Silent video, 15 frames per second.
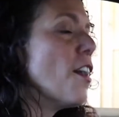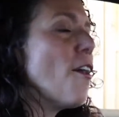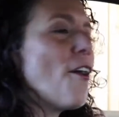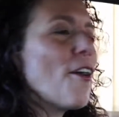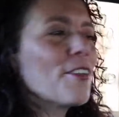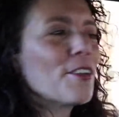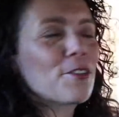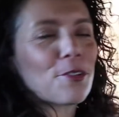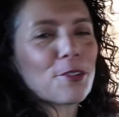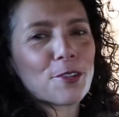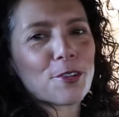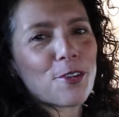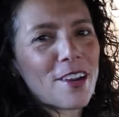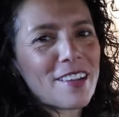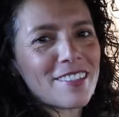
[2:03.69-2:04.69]
All these sorts
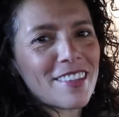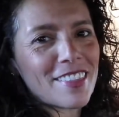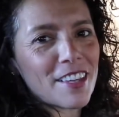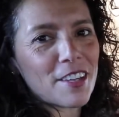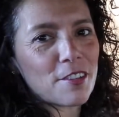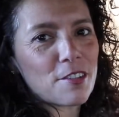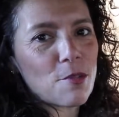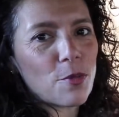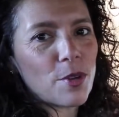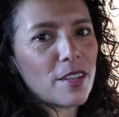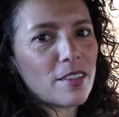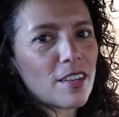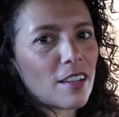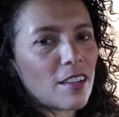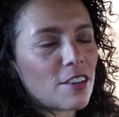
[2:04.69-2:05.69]
of crazy things that
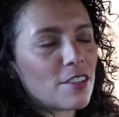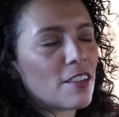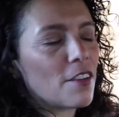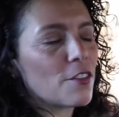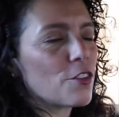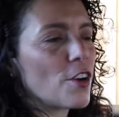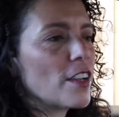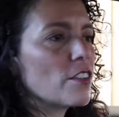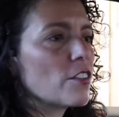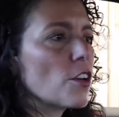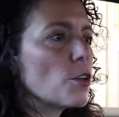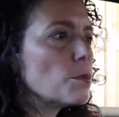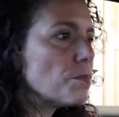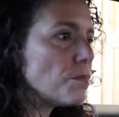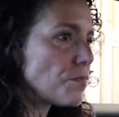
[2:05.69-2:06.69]
we tell ourselves, right?
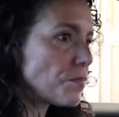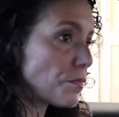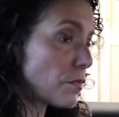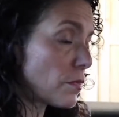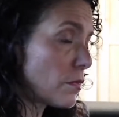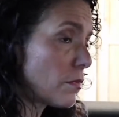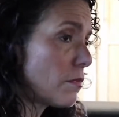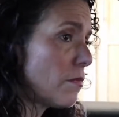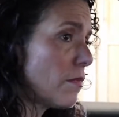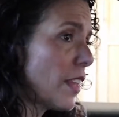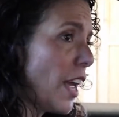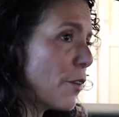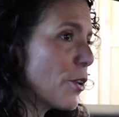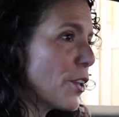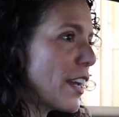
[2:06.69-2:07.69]
So
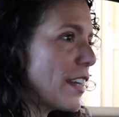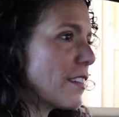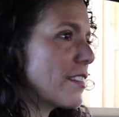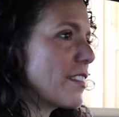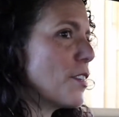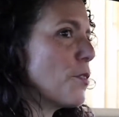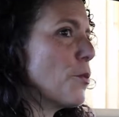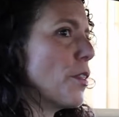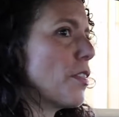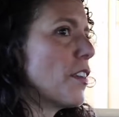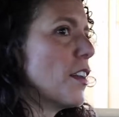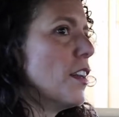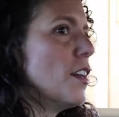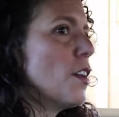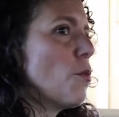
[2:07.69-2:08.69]
I really had to sit with
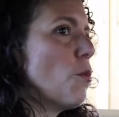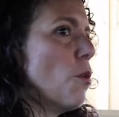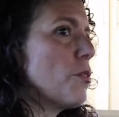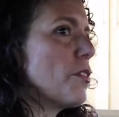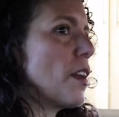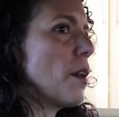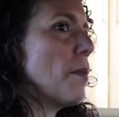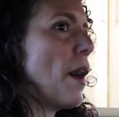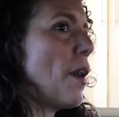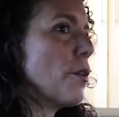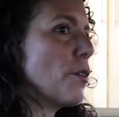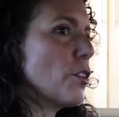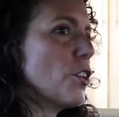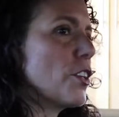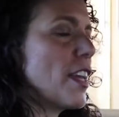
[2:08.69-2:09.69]
what was that about
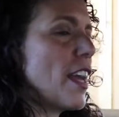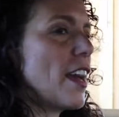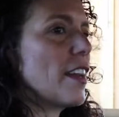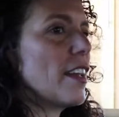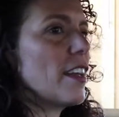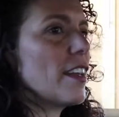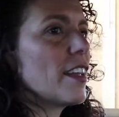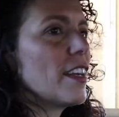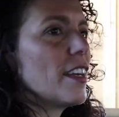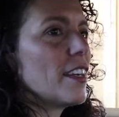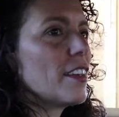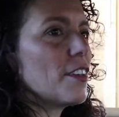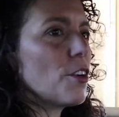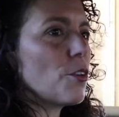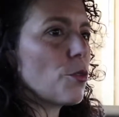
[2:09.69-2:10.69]
and look at it,
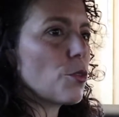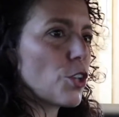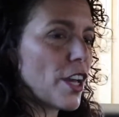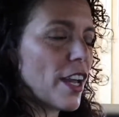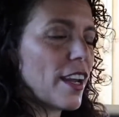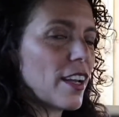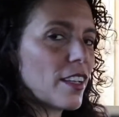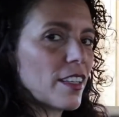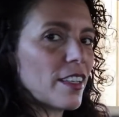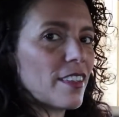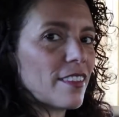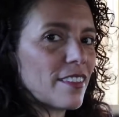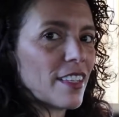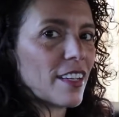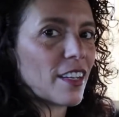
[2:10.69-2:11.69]
look at it
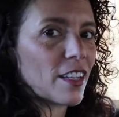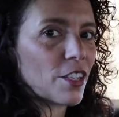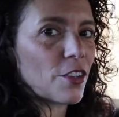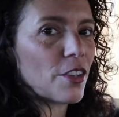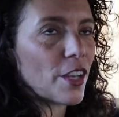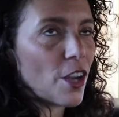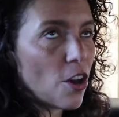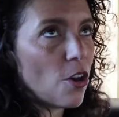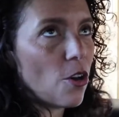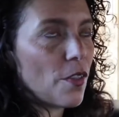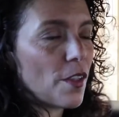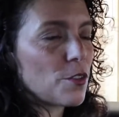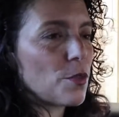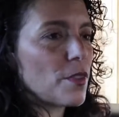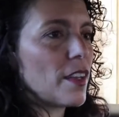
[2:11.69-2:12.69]
and see it clearly. Oh,
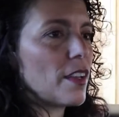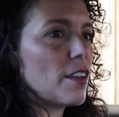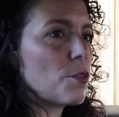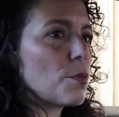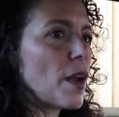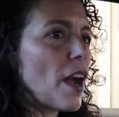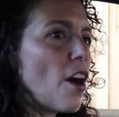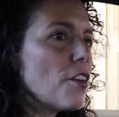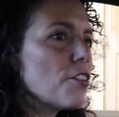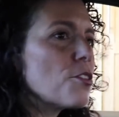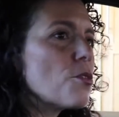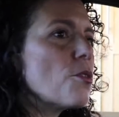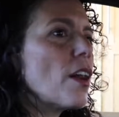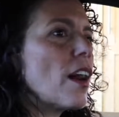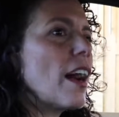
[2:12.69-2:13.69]
that's what that is. But
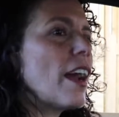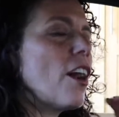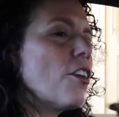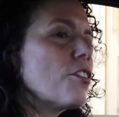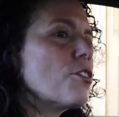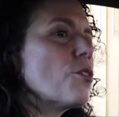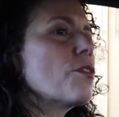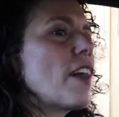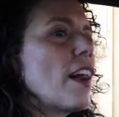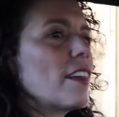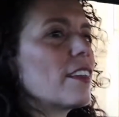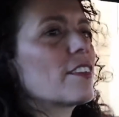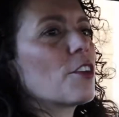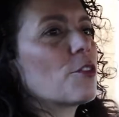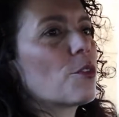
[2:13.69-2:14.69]
I also gotten
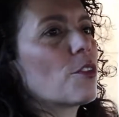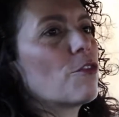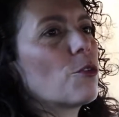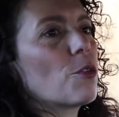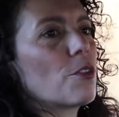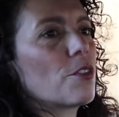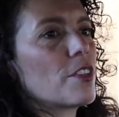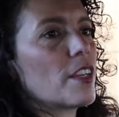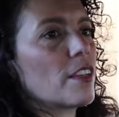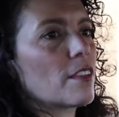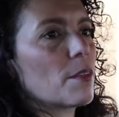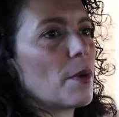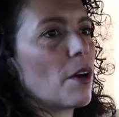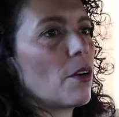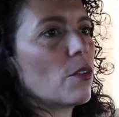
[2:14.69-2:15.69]
in touch with a few other
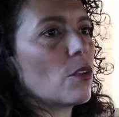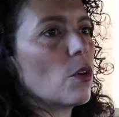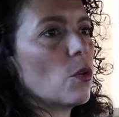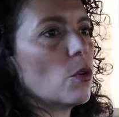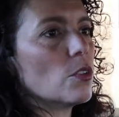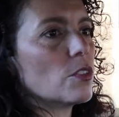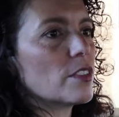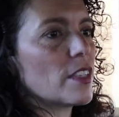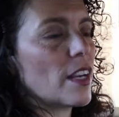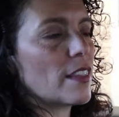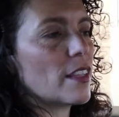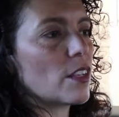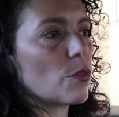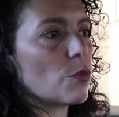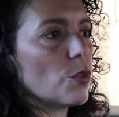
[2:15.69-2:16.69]
things about goals that I
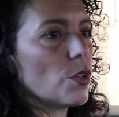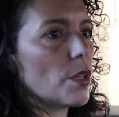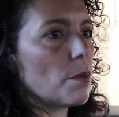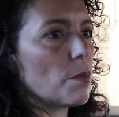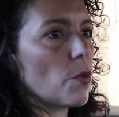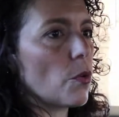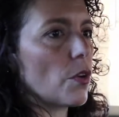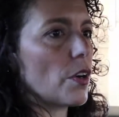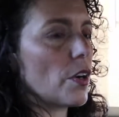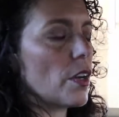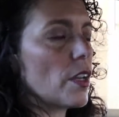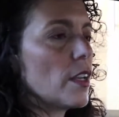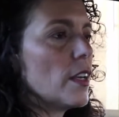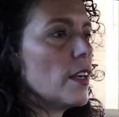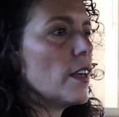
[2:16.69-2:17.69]
think are really
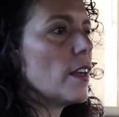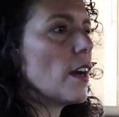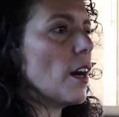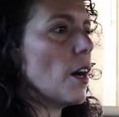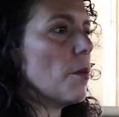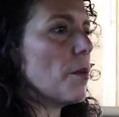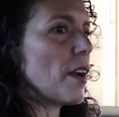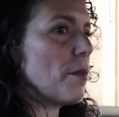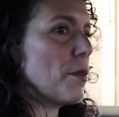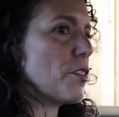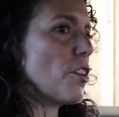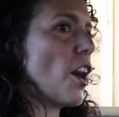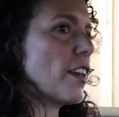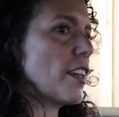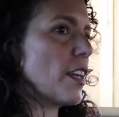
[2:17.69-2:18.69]
important. And I've been
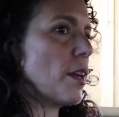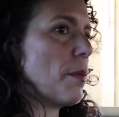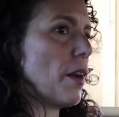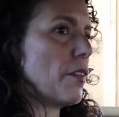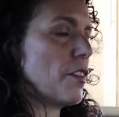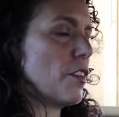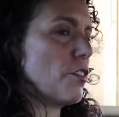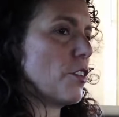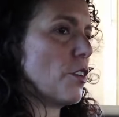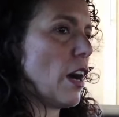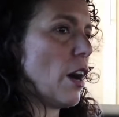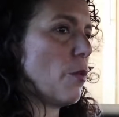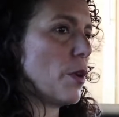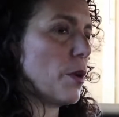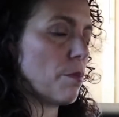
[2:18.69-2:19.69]
talking about this,
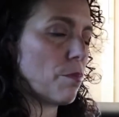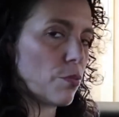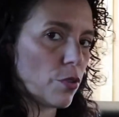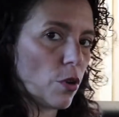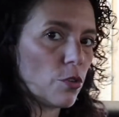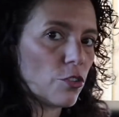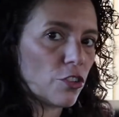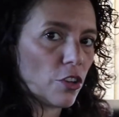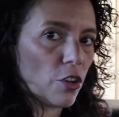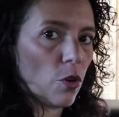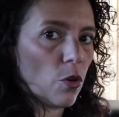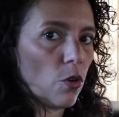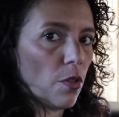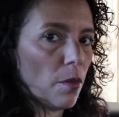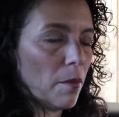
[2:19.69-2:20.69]
how we approach a
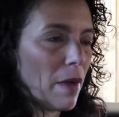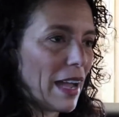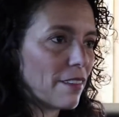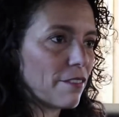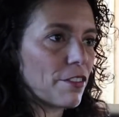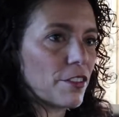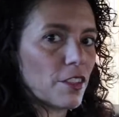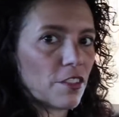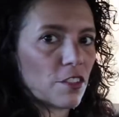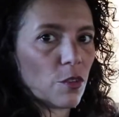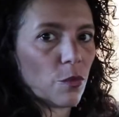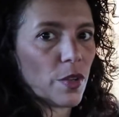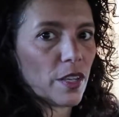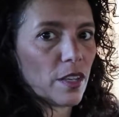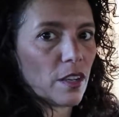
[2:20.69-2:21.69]
goal, the mindfulness
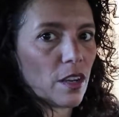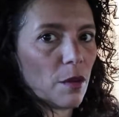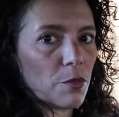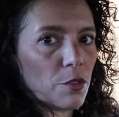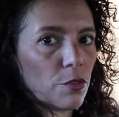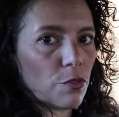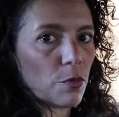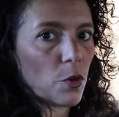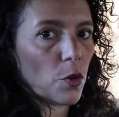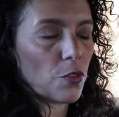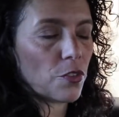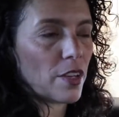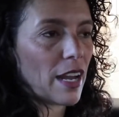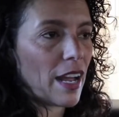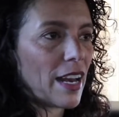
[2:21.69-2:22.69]
that we can come to from
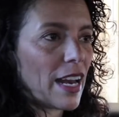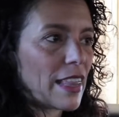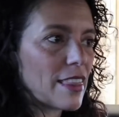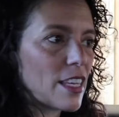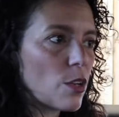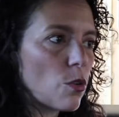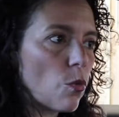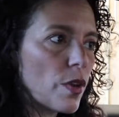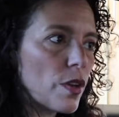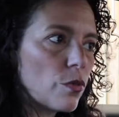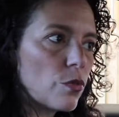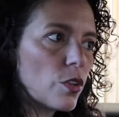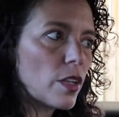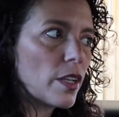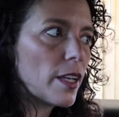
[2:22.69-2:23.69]
goals. And I think when we
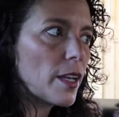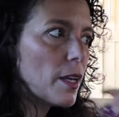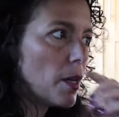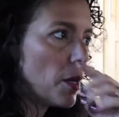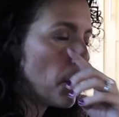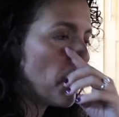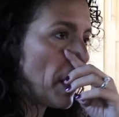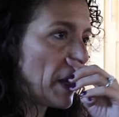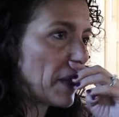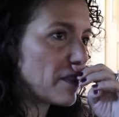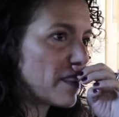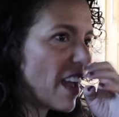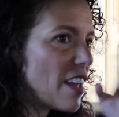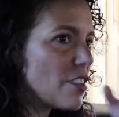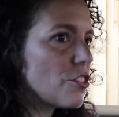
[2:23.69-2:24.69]
really pay
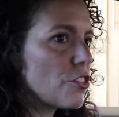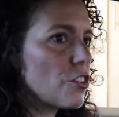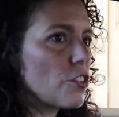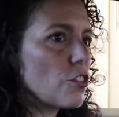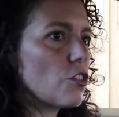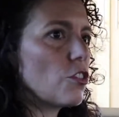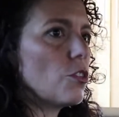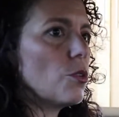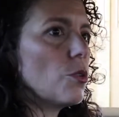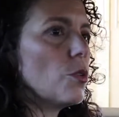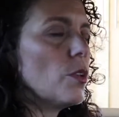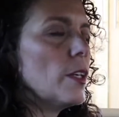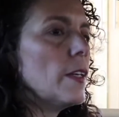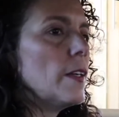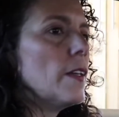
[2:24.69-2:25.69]
attention to,